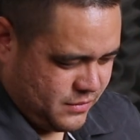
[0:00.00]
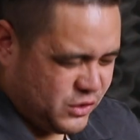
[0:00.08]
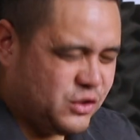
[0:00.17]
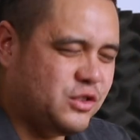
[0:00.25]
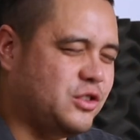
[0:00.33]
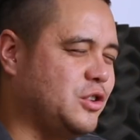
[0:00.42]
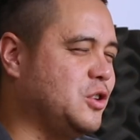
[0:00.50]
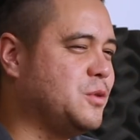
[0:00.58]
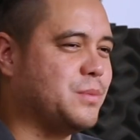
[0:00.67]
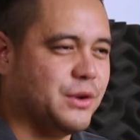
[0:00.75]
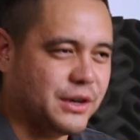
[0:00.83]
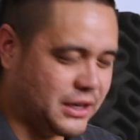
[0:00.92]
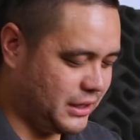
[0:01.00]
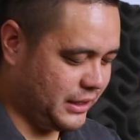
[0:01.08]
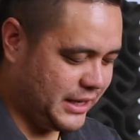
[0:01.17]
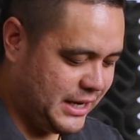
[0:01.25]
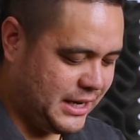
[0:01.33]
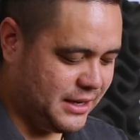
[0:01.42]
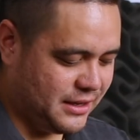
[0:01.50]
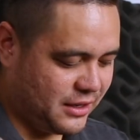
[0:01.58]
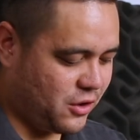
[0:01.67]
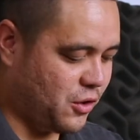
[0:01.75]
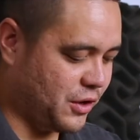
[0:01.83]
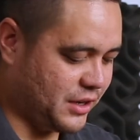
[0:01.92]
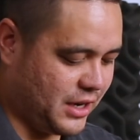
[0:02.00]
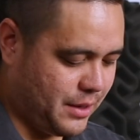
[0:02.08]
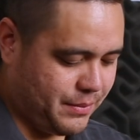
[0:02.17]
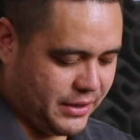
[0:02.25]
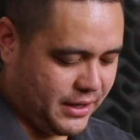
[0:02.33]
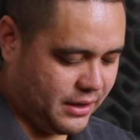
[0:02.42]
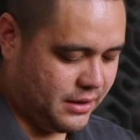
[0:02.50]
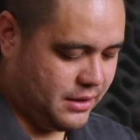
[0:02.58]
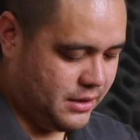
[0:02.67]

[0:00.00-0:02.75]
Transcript: super clean, the chord comping.